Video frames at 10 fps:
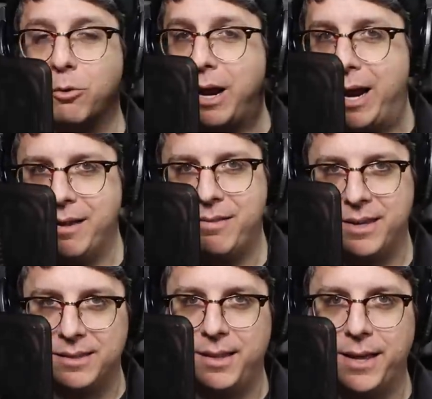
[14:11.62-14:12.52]
or
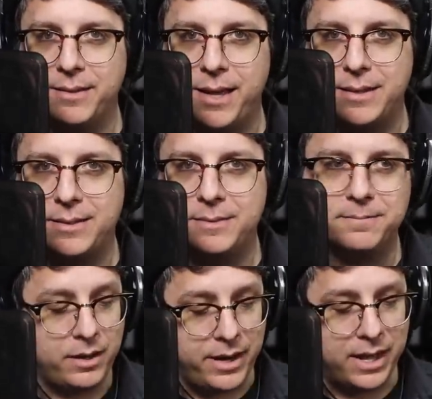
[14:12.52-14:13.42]
anything like that.
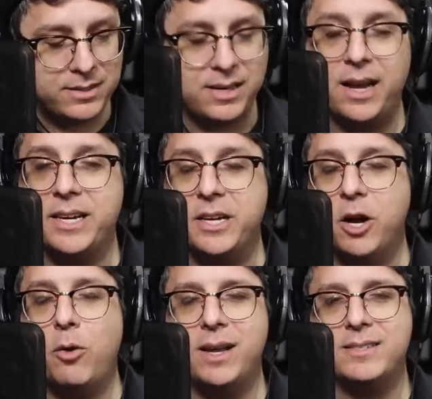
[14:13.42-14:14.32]
Next, I
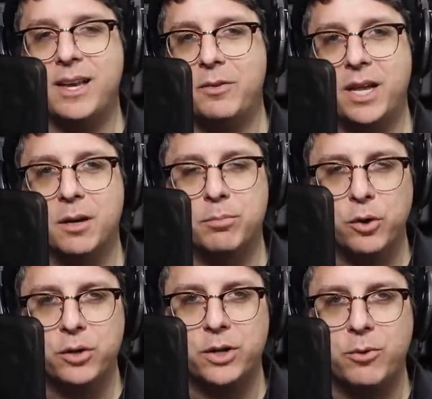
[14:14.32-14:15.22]
know I sound like a
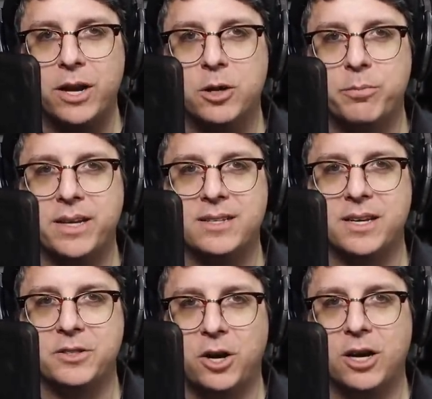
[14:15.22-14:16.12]
broken record because
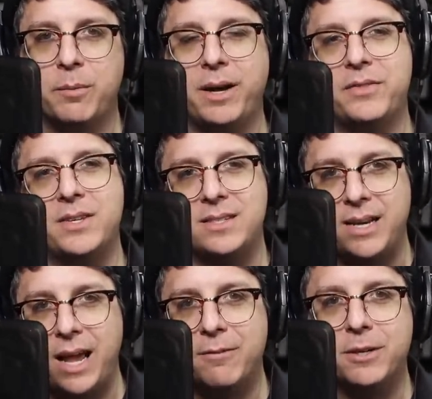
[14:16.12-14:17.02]
I talk about this
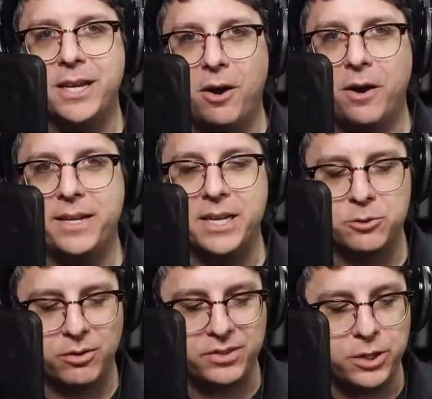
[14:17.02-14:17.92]
in every
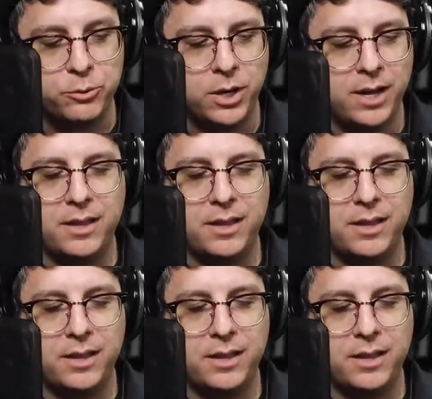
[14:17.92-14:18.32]
Audient review.